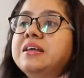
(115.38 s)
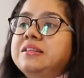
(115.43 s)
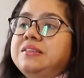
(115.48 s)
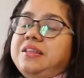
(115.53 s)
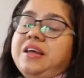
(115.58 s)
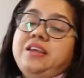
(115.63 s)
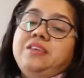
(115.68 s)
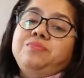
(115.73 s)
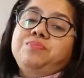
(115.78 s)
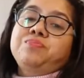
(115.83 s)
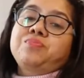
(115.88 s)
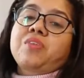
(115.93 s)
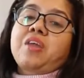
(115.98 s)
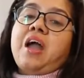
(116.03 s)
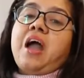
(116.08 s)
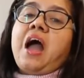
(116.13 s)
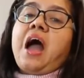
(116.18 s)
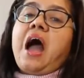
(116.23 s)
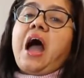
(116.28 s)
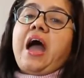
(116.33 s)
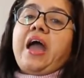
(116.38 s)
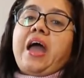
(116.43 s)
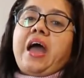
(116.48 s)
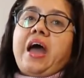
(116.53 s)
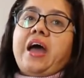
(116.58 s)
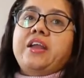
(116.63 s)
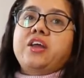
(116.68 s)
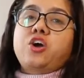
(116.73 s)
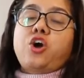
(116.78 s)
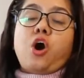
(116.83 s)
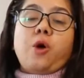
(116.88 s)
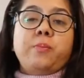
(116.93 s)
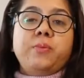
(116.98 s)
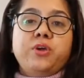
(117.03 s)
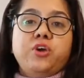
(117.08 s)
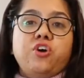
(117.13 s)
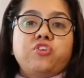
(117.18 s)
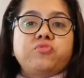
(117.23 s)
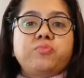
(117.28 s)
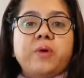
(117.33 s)
Then I had a
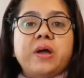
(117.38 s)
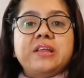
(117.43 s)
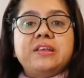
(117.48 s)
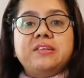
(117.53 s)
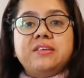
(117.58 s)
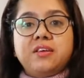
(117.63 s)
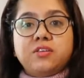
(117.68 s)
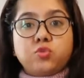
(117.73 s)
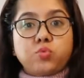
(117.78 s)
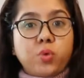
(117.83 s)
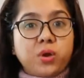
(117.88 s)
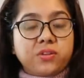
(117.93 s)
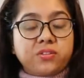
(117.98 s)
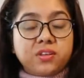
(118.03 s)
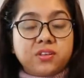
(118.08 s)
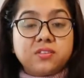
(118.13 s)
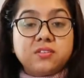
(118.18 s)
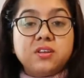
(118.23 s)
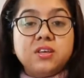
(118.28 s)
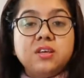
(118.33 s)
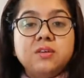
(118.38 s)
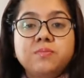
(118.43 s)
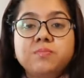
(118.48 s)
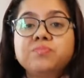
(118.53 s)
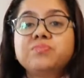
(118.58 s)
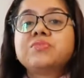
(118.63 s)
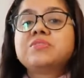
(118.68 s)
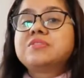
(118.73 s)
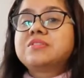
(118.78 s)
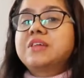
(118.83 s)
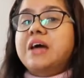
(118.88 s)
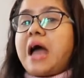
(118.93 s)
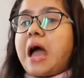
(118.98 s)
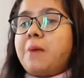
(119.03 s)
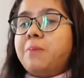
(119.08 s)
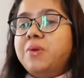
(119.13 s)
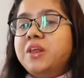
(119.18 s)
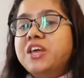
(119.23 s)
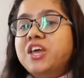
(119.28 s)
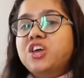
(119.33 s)
copy of my DS-160. The
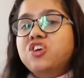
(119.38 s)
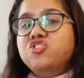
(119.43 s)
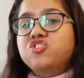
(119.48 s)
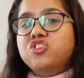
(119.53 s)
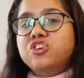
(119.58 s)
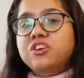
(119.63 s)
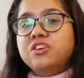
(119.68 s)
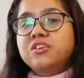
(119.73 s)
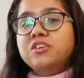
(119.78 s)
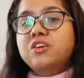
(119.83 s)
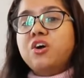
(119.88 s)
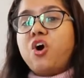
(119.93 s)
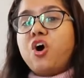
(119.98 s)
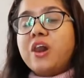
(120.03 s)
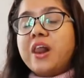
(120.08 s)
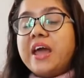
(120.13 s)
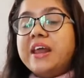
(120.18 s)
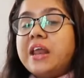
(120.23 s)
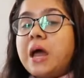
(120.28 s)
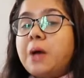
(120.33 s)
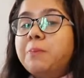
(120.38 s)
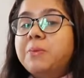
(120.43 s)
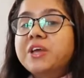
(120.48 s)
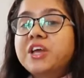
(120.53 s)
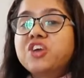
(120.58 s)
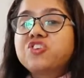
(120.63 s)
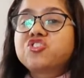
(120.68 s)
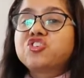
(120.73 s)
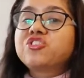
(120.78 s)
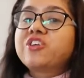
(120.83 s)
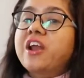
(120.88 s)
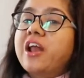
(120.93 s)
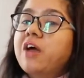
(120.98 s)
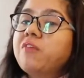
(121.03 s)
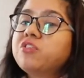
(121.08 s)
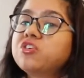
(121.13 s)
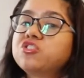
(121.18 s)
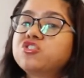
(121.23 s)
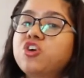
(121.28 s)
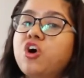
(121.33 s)
application, online application that I
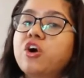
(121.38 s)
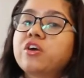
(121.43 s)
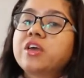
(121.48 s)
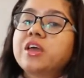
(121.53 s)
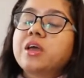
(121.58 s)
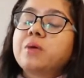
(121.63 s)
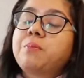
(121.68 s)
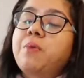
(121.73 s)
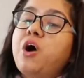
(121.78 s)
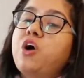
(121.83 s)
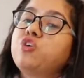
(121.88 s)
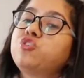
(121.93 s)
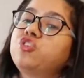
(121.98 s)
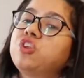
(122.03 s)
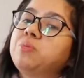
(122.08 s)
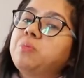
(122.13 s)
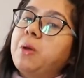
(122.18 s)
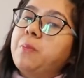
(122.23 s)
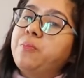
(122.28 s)
was talking about in my